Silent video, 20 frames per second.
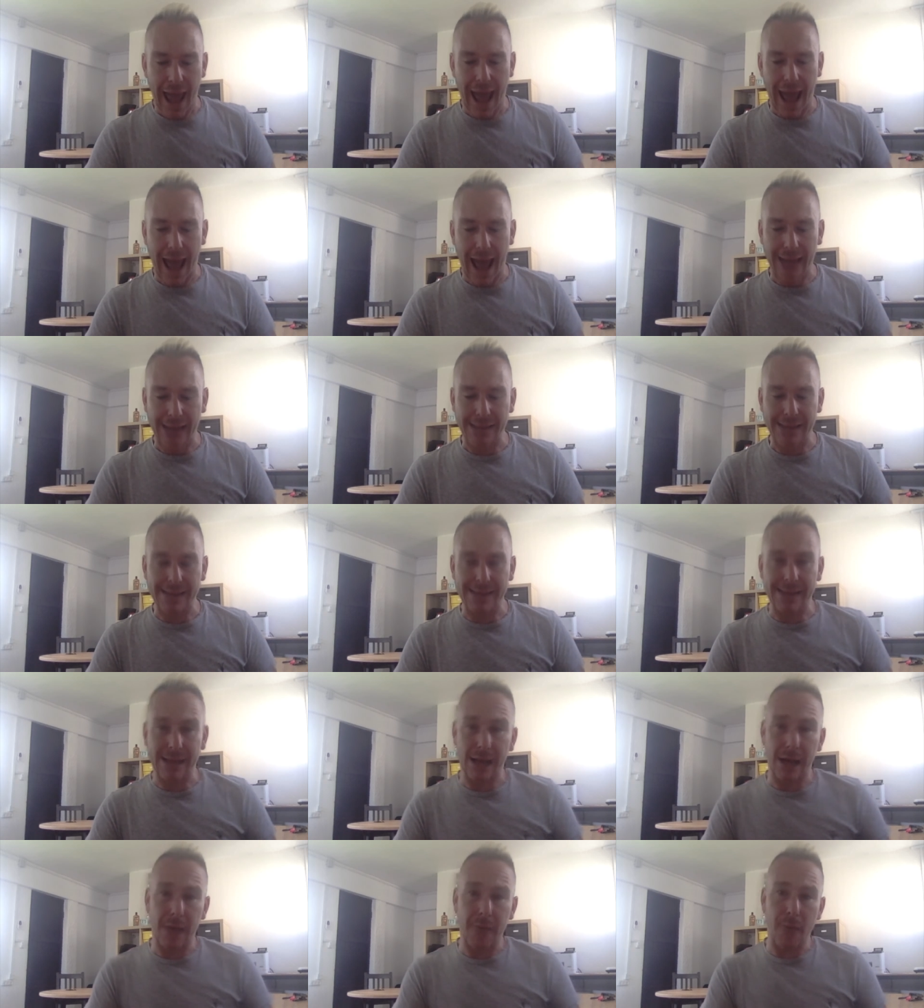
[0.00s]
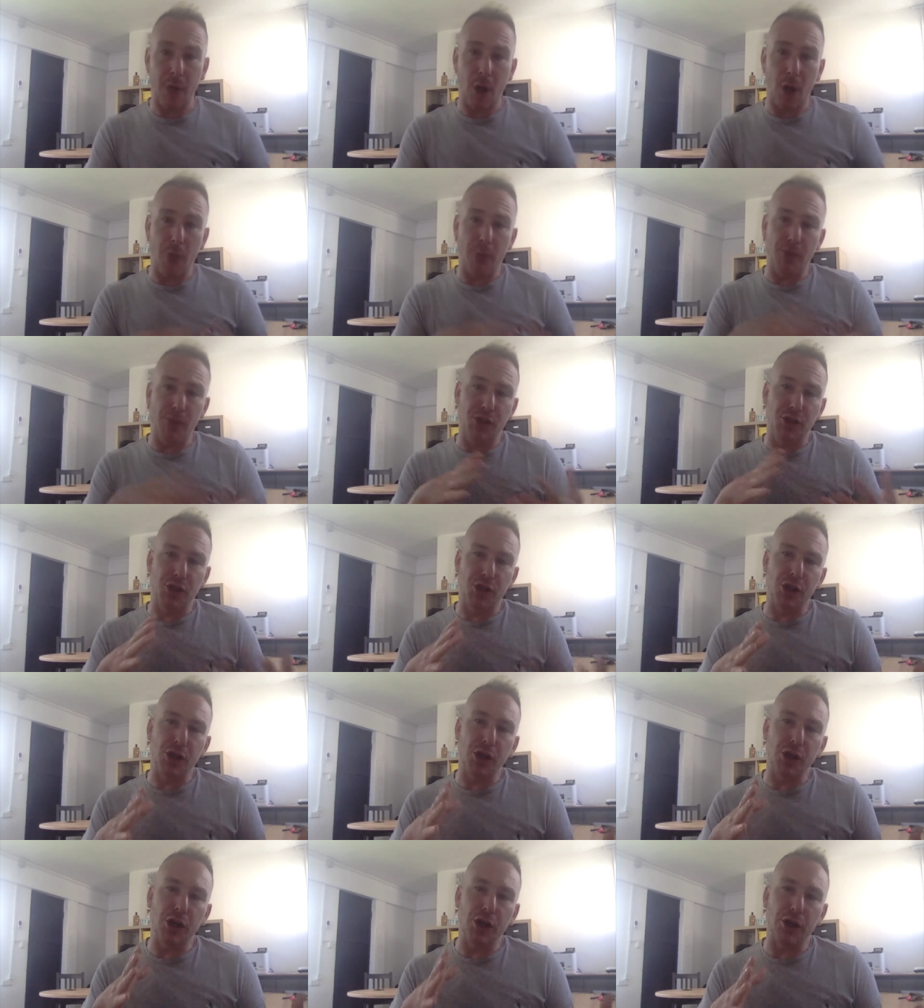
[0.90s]
and um,
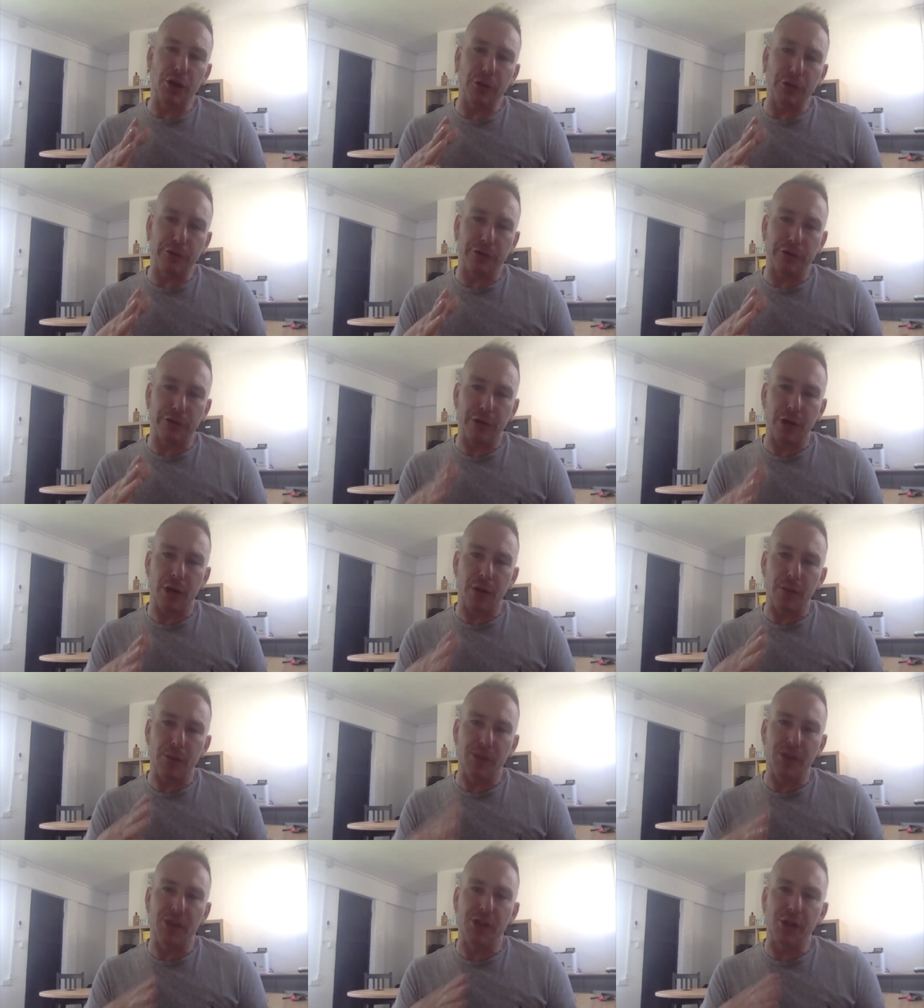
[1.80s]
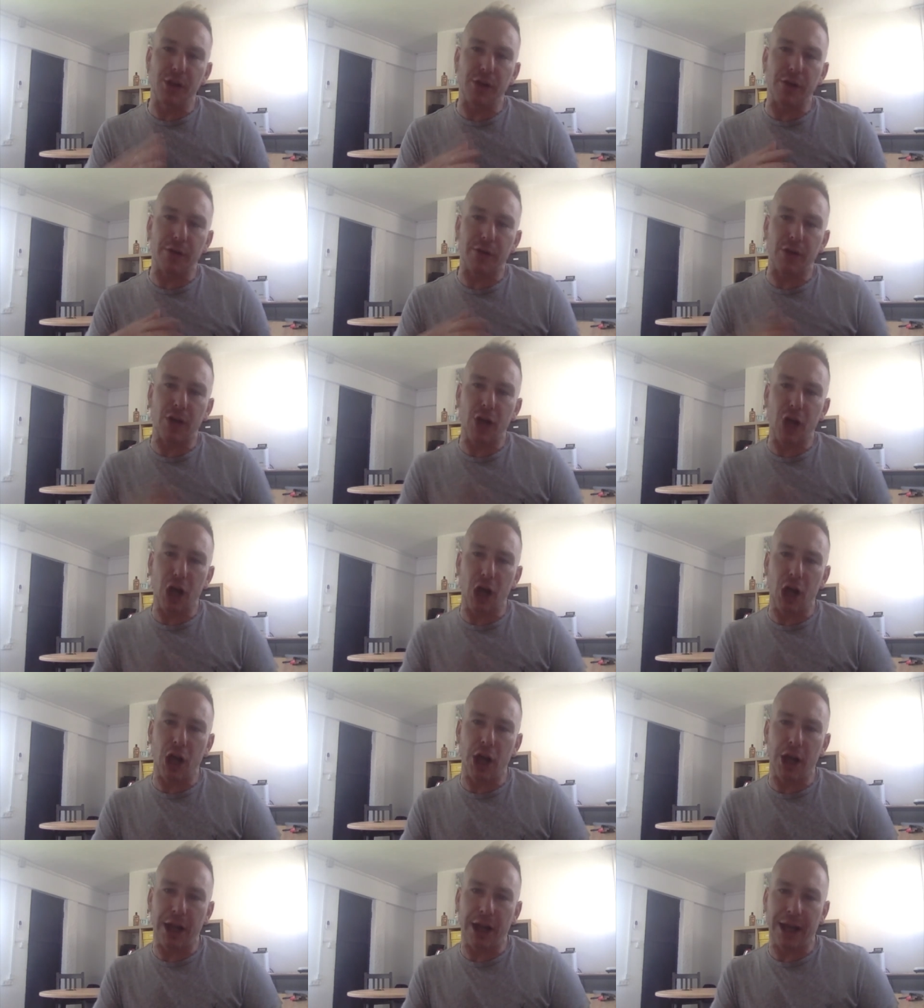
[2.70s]
observe observe the
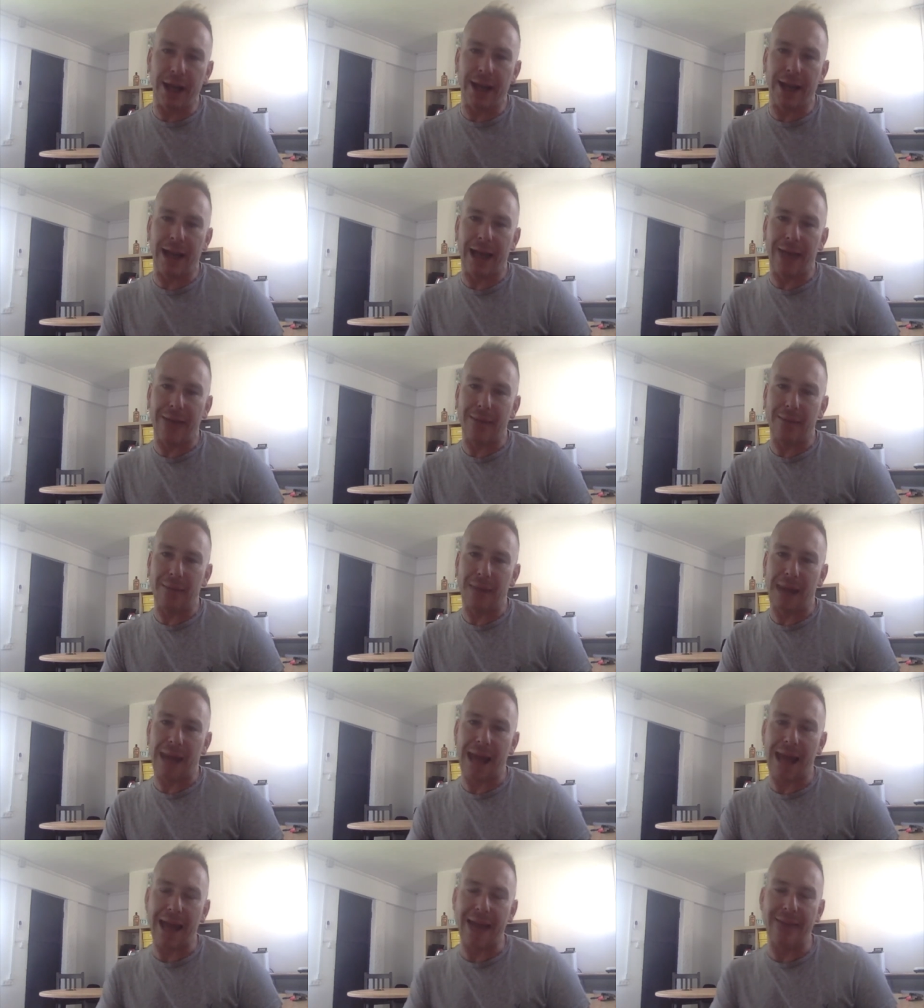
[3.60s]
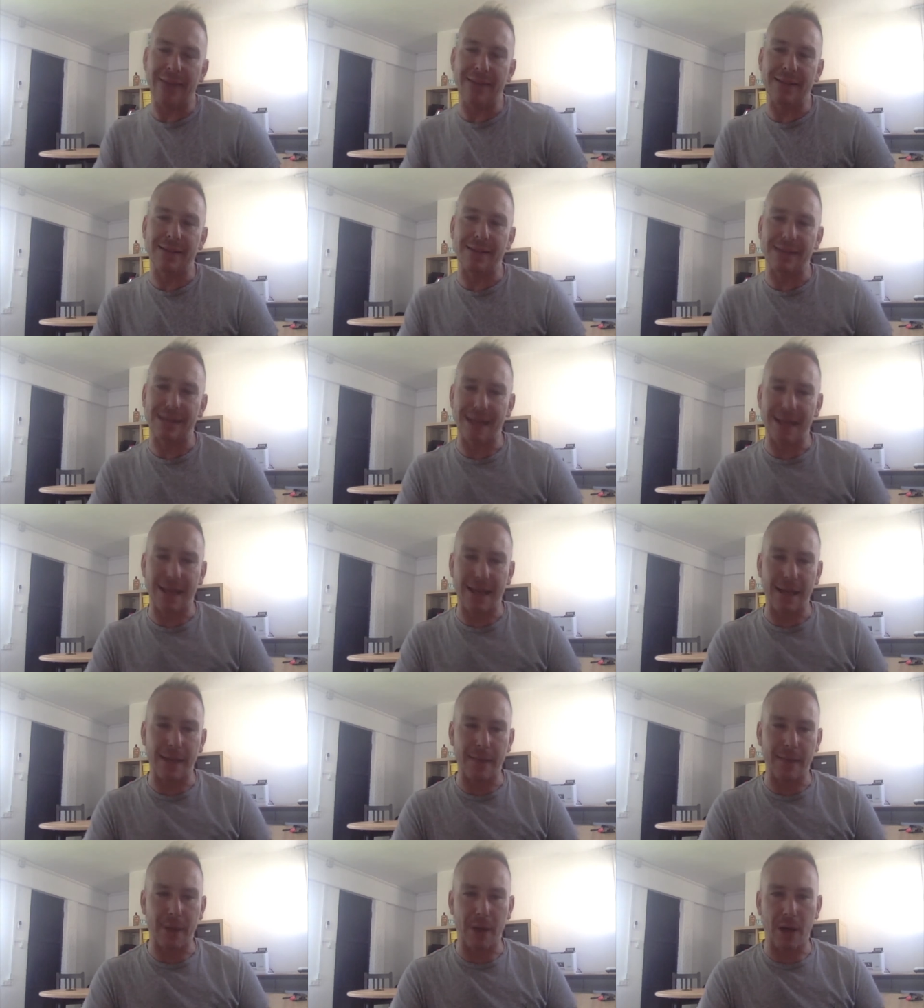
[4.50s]
learning and the play that's
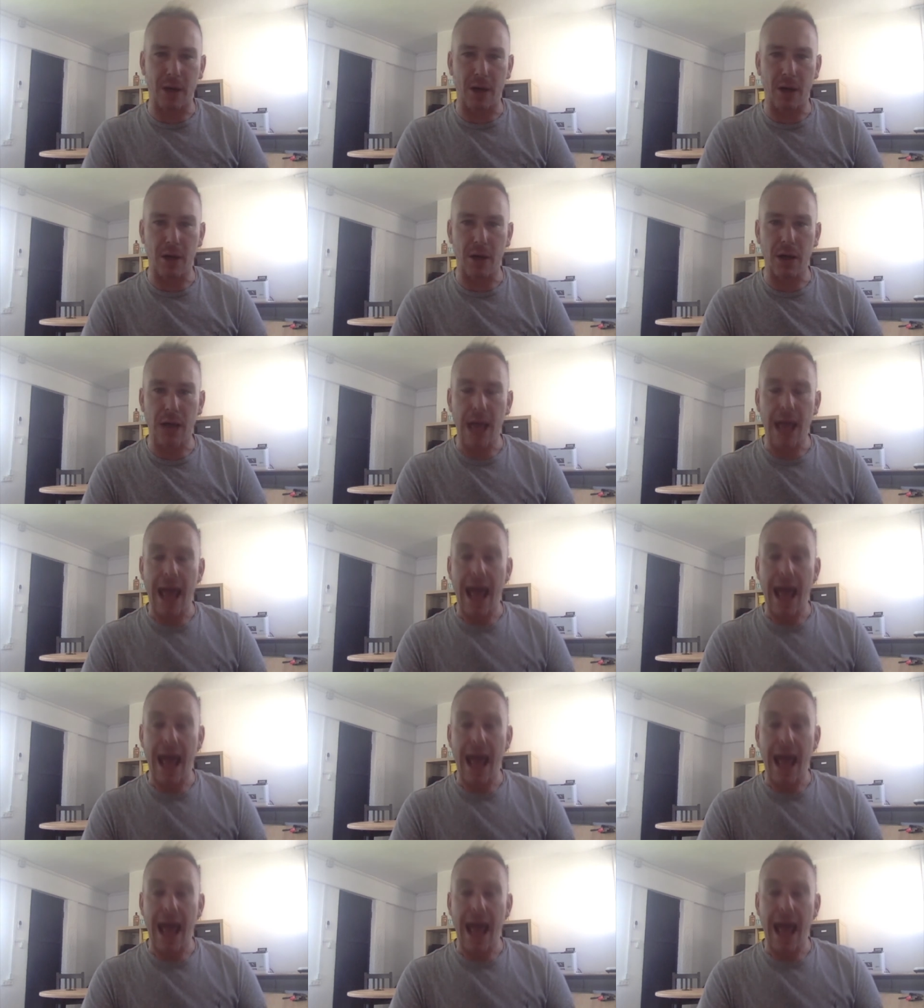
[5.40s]
taking part